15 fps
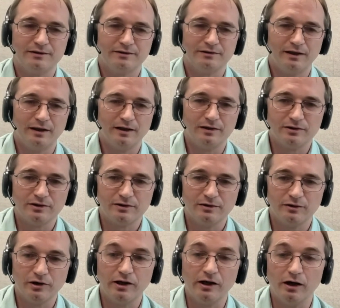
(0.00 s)
and
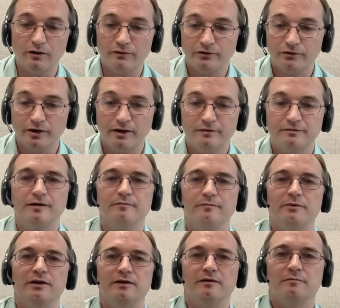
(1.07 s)
looking after it and
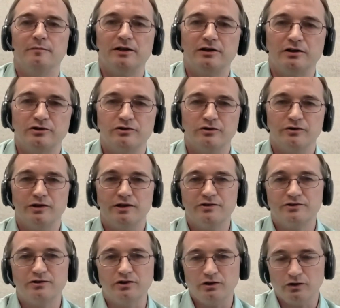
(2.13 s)
making sure that it's
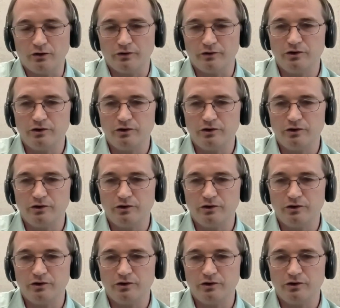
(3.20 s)
secure and